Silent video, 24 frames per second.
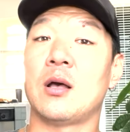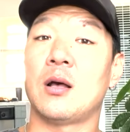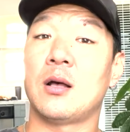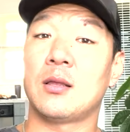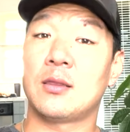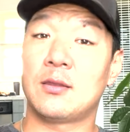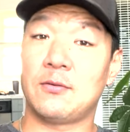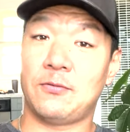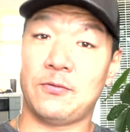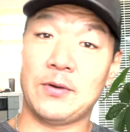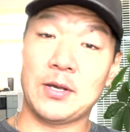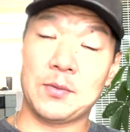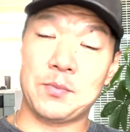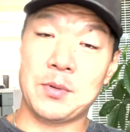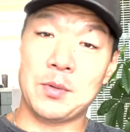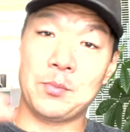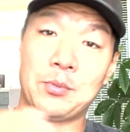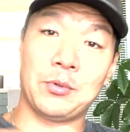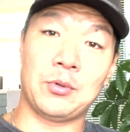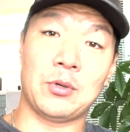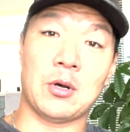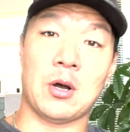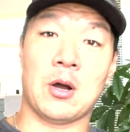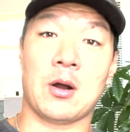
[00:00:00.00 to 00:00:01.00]
the fake
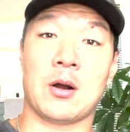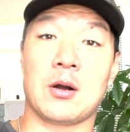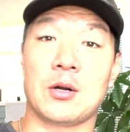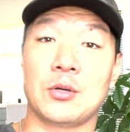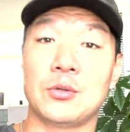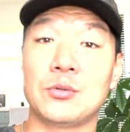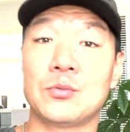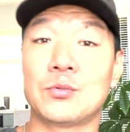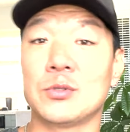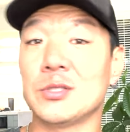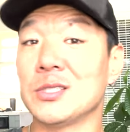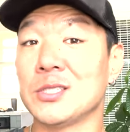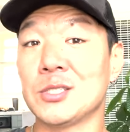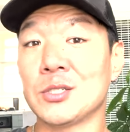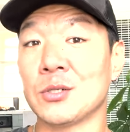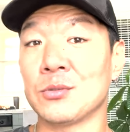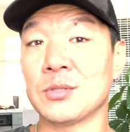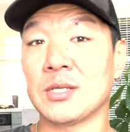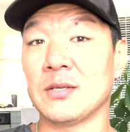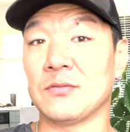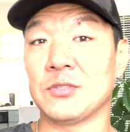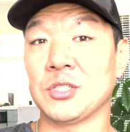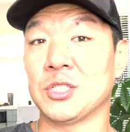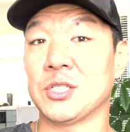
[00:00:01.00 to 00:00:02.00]
people are who really
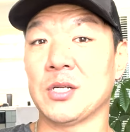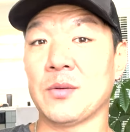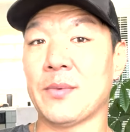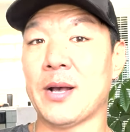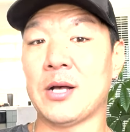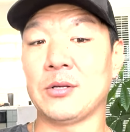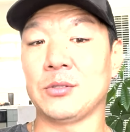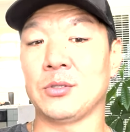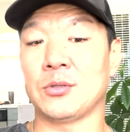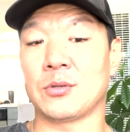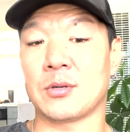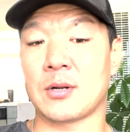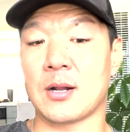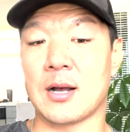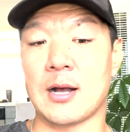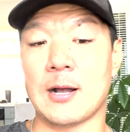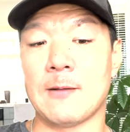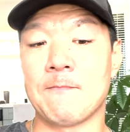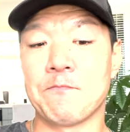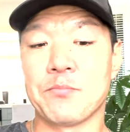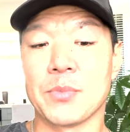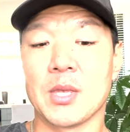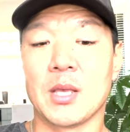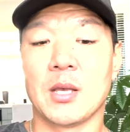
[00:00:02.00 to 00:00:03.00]
don't give a shit about you or
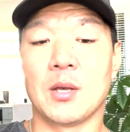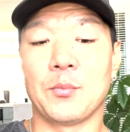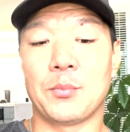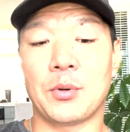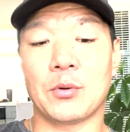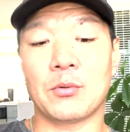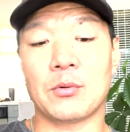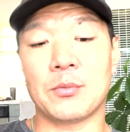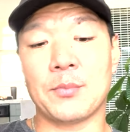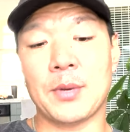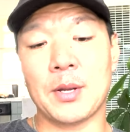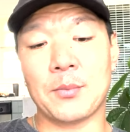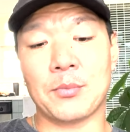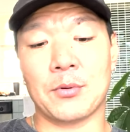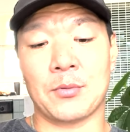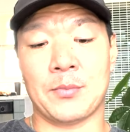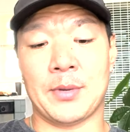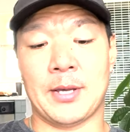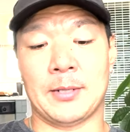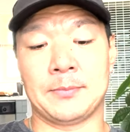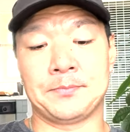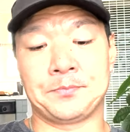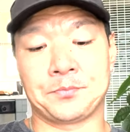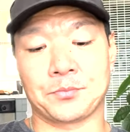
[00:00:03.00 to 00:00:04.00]
not but remember
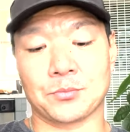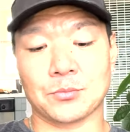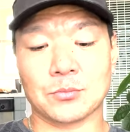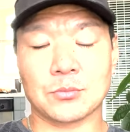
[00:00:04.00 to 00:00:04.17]
man